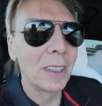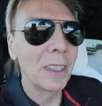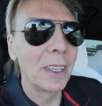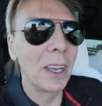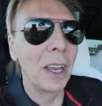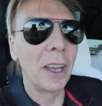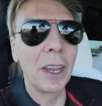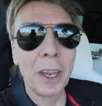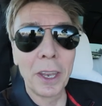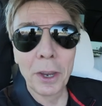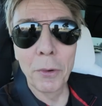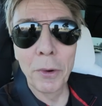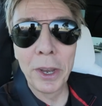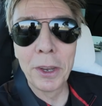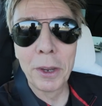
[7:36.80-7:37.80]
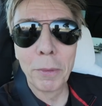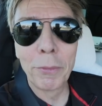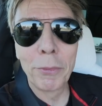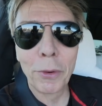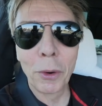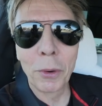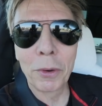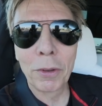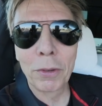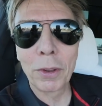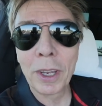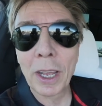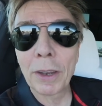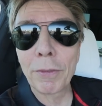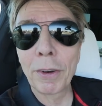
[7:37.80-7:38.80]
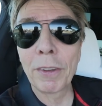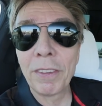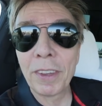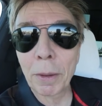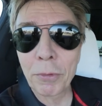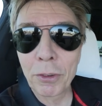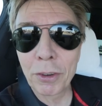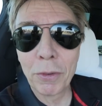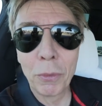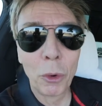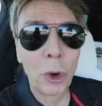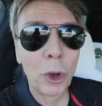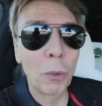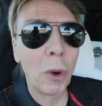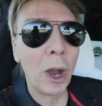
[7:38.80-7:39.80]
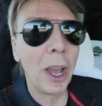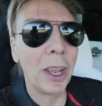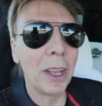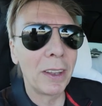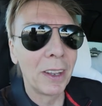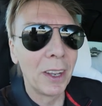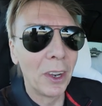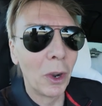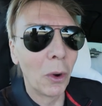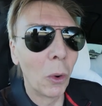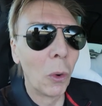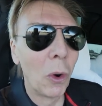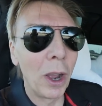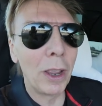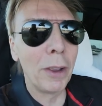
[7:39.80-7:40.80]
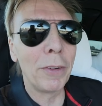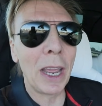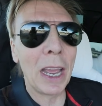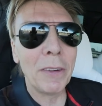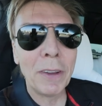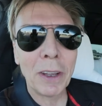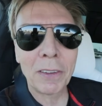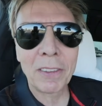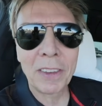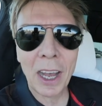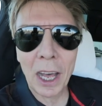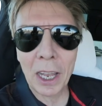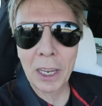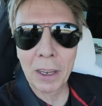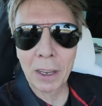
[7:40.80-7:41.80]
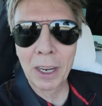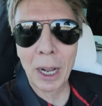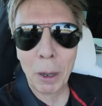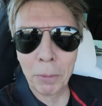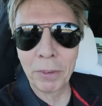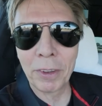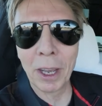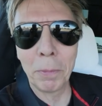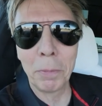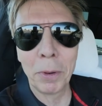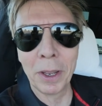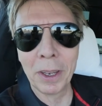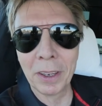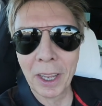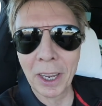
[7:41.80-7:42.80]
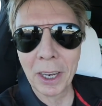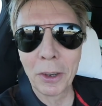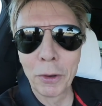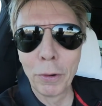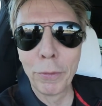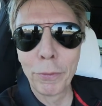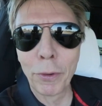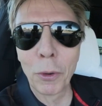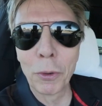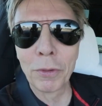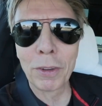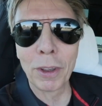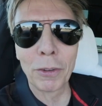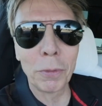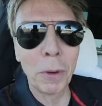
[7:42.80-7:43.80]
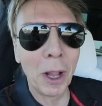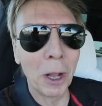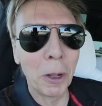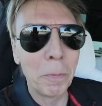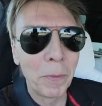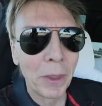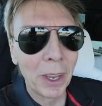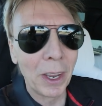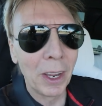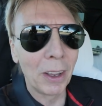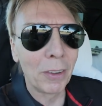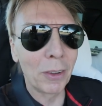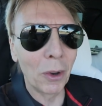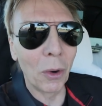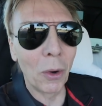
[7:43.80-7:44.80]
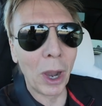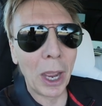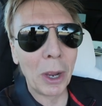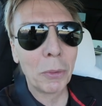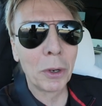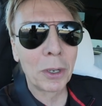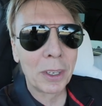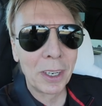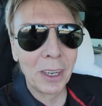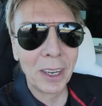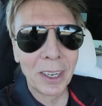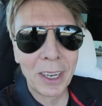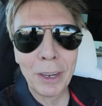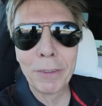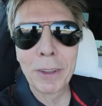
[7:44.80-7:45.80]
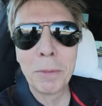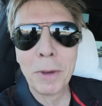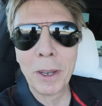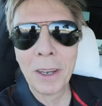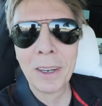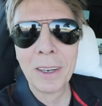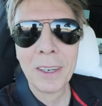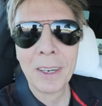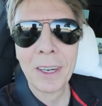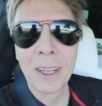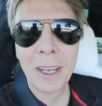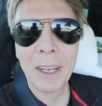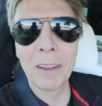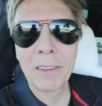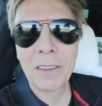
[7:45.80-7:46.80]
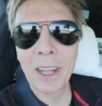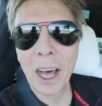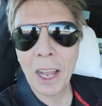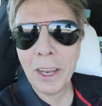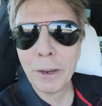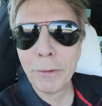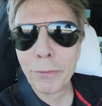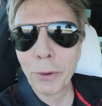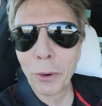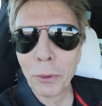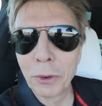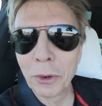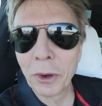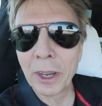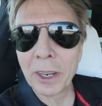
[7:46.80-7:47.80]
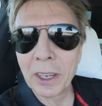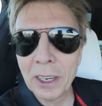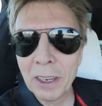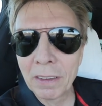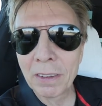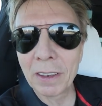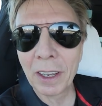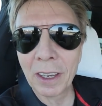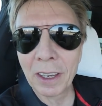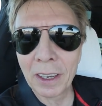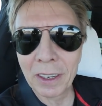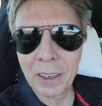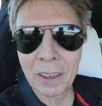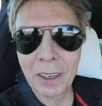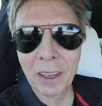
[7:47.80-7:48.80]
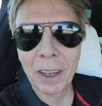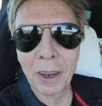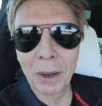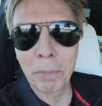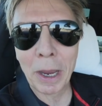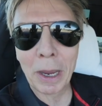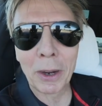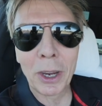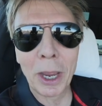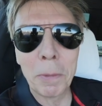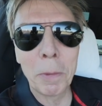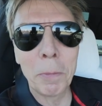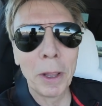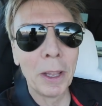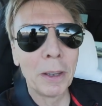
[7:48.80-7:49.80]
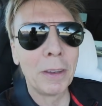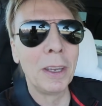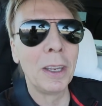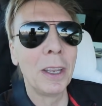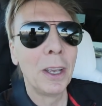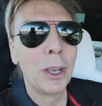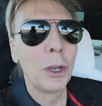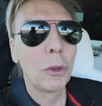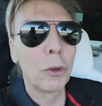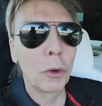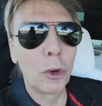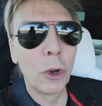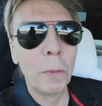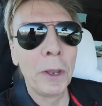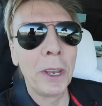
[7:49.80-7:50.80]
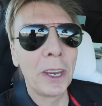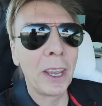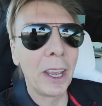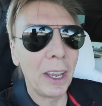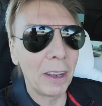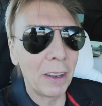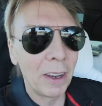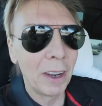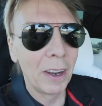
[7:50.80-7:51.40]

an uh, Iridium phone so that reception worldwide. Or if ever Starlink comes up and they do phones as well, so I would give them a, a Starlink phone or at least a, a capability to communicate